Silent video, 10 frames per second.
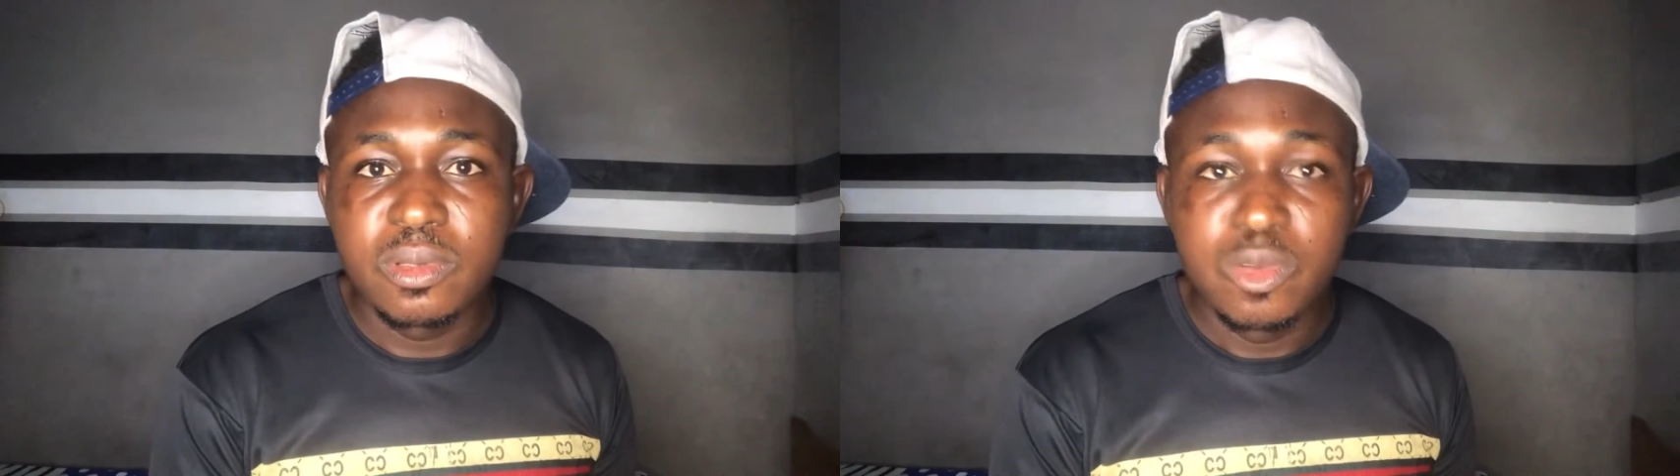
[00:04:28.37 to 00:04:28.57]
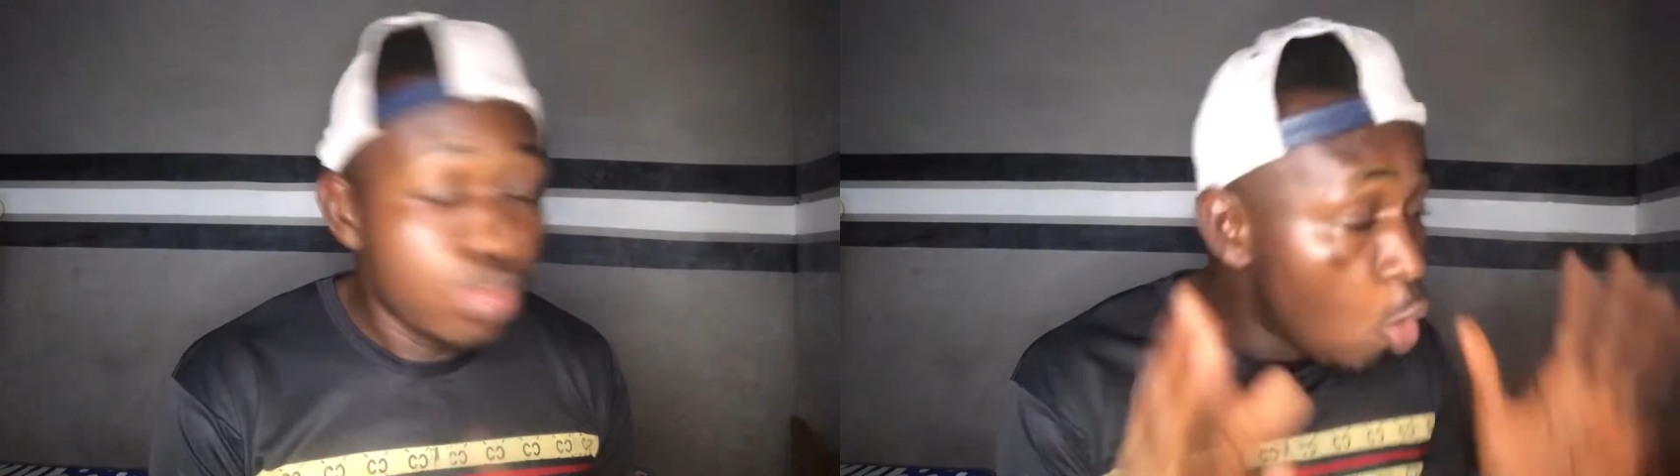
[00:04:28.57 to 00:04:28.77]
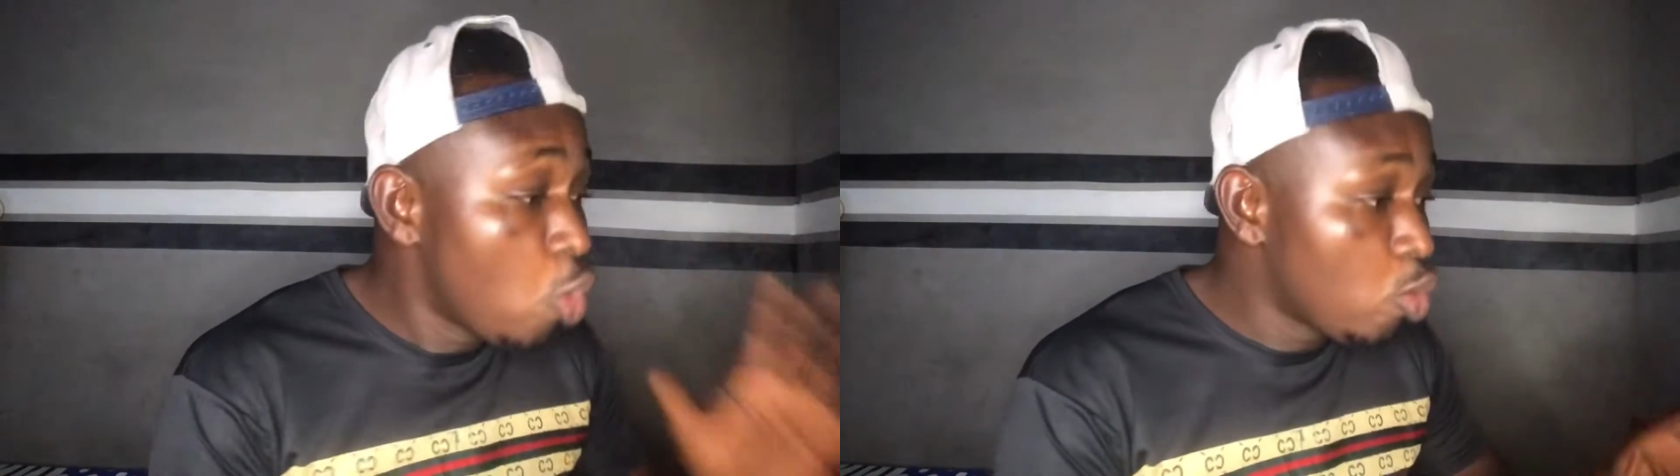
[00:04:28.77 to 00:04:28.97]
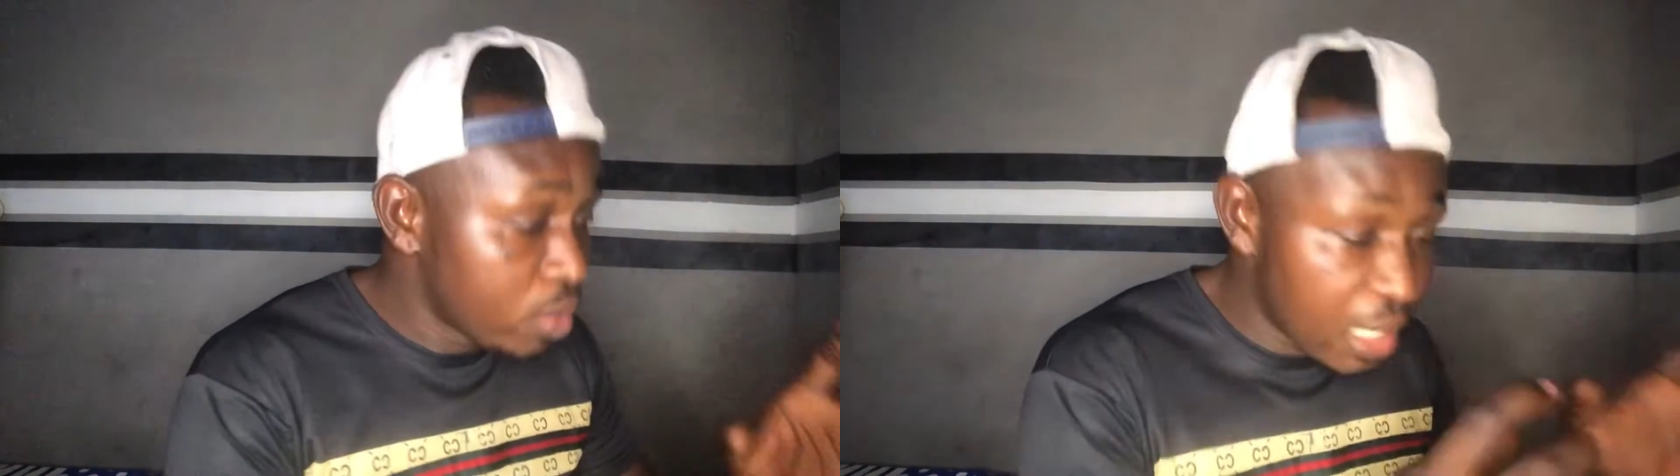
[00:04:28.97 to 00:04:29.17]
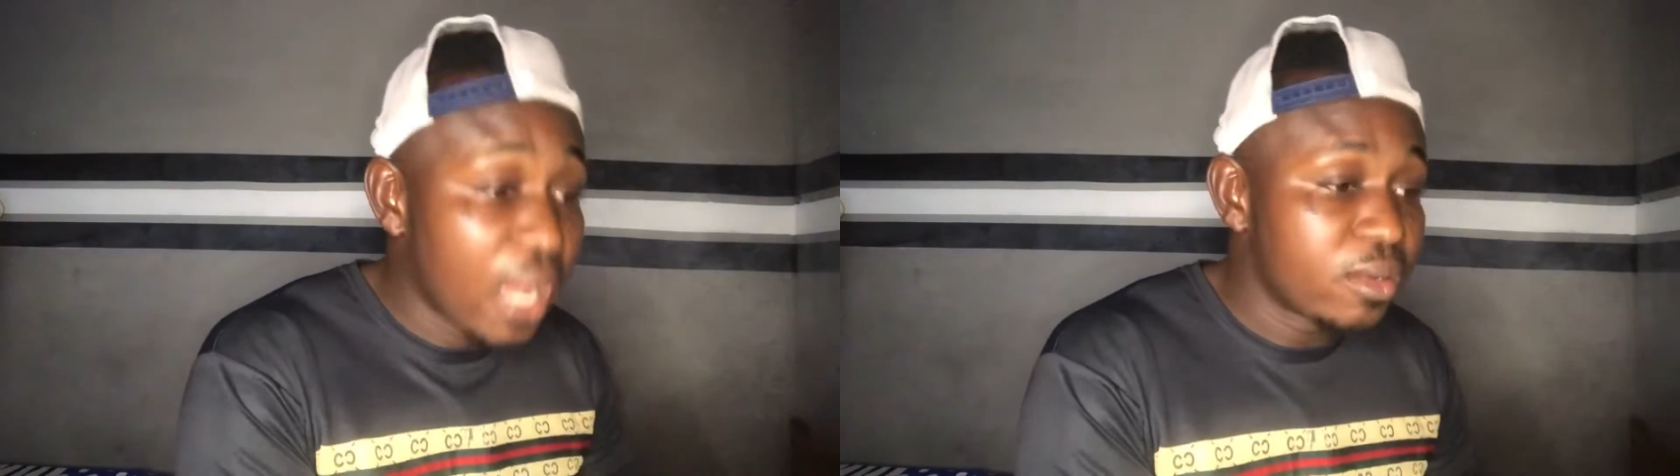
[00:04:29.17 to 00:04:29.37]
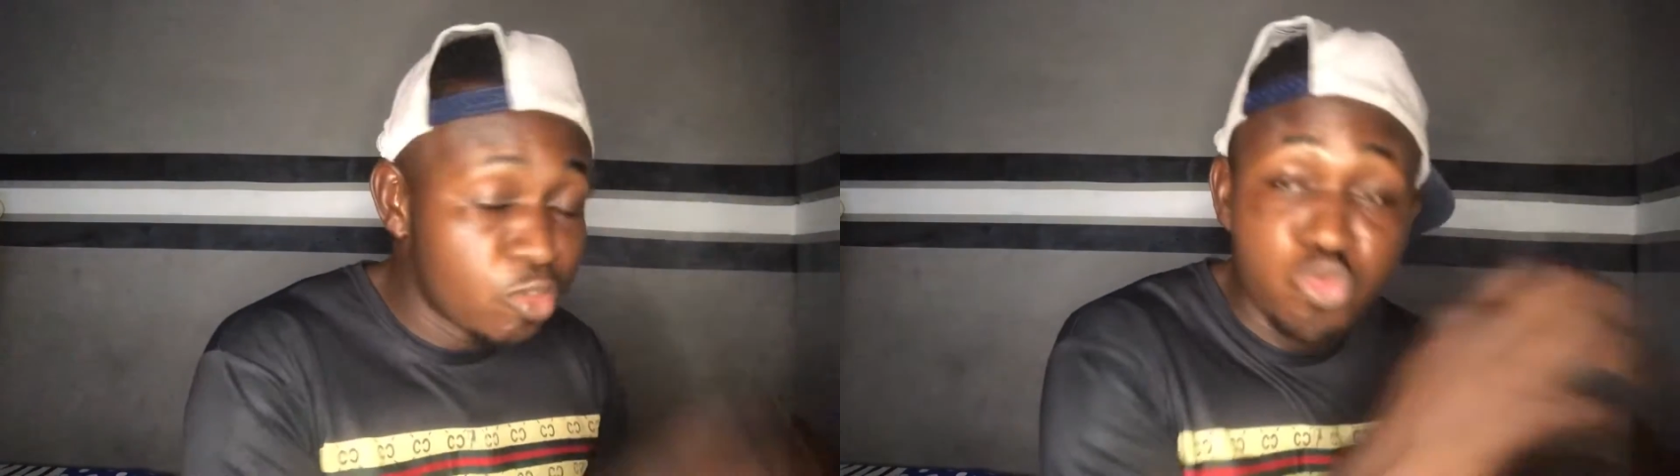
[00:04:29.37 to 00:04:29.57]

Though, yeah, in